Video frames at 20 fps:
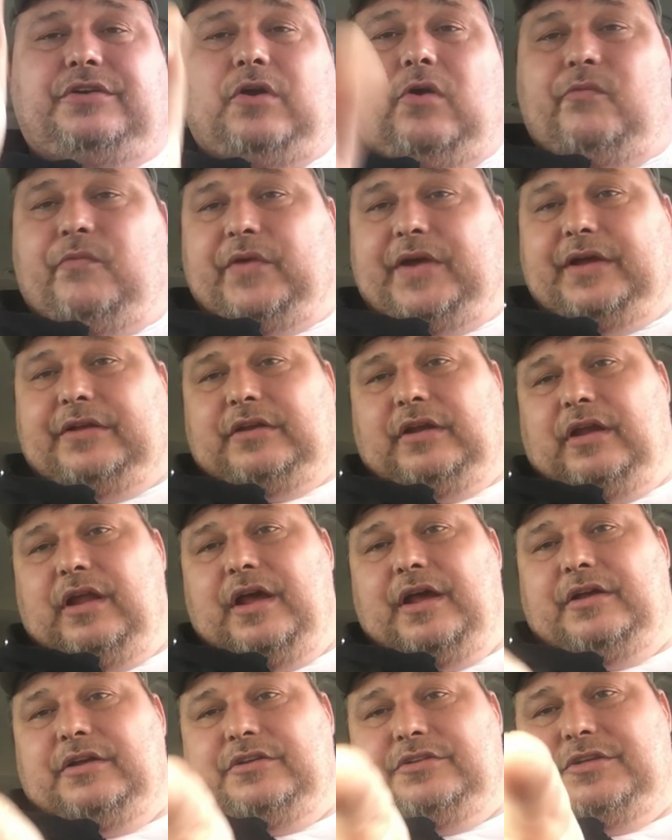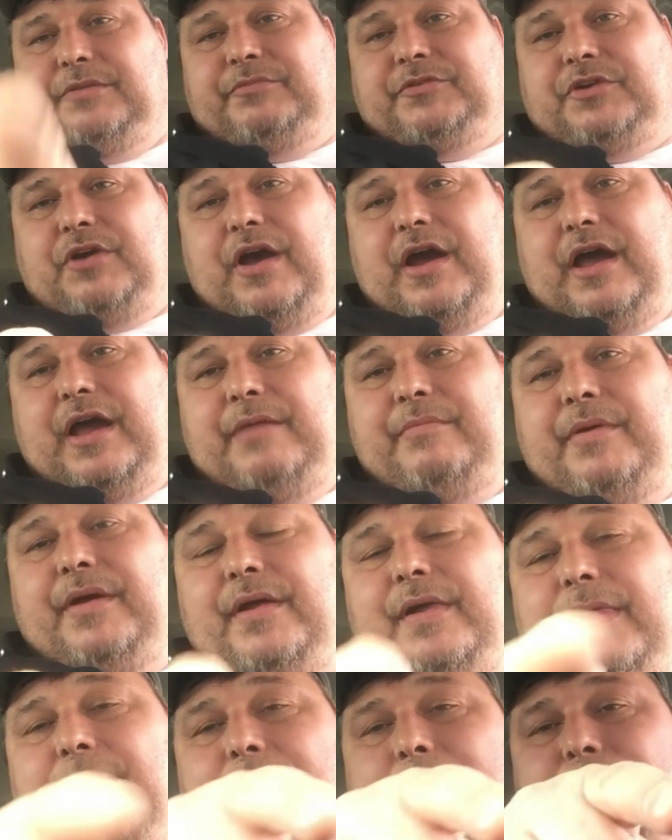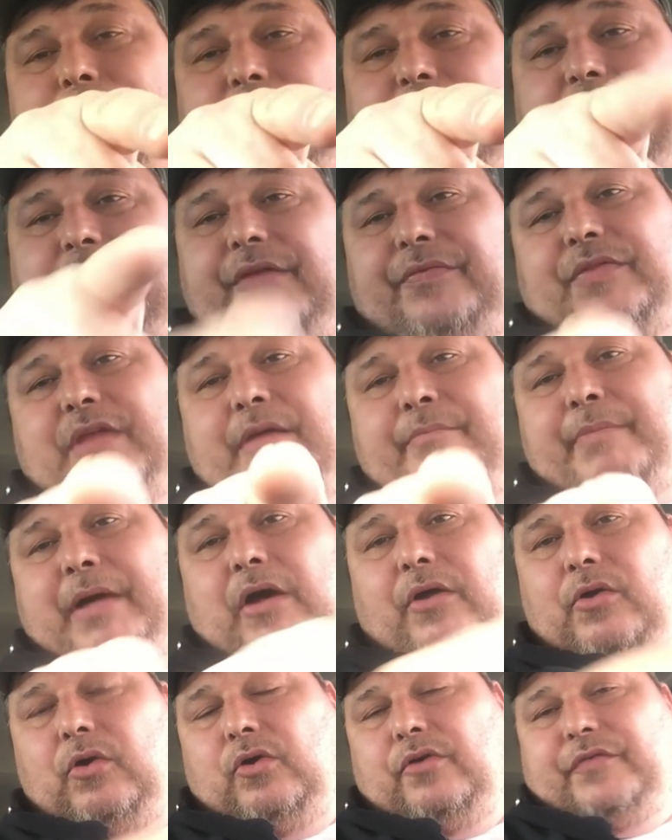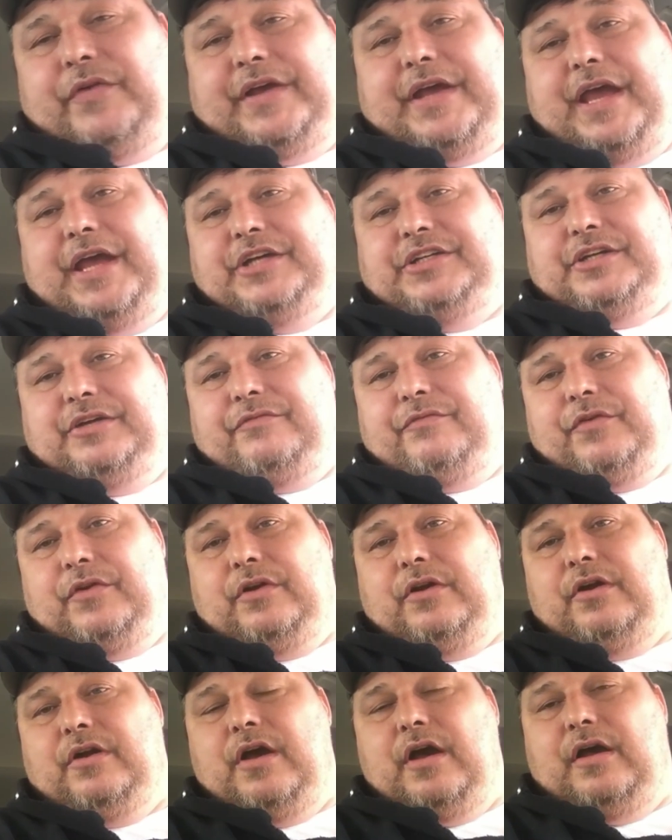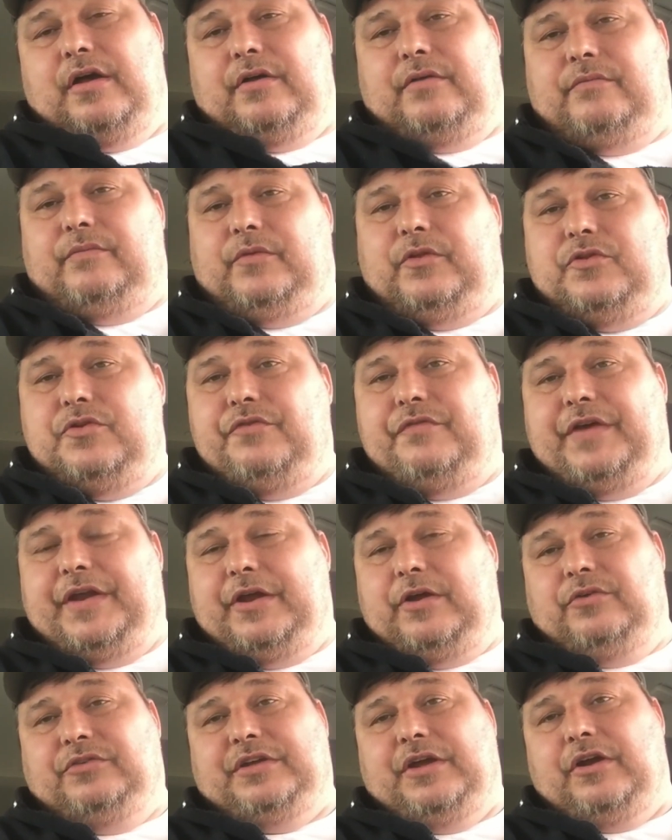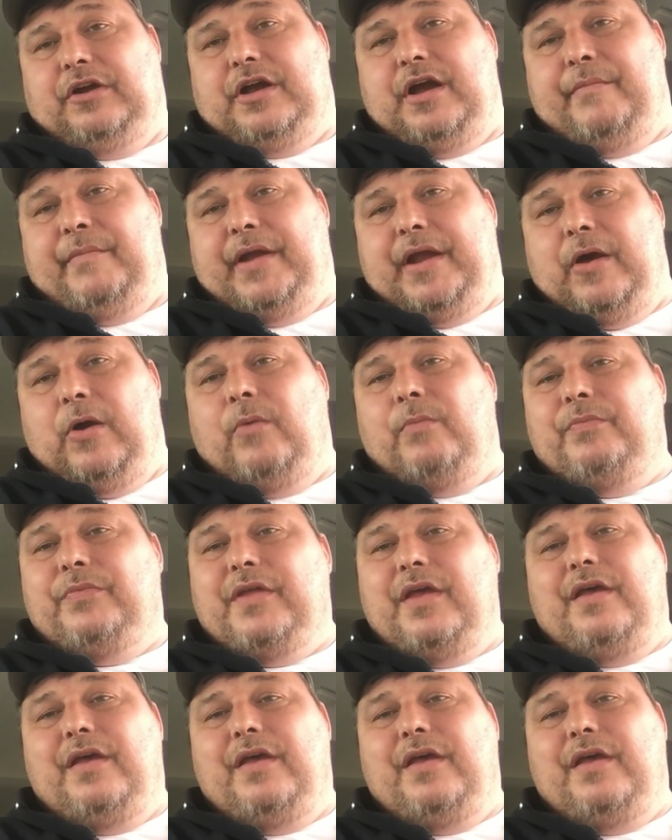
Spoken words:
Don't forget to like, subscribe, and hit that bell notification for new videos that are coming out.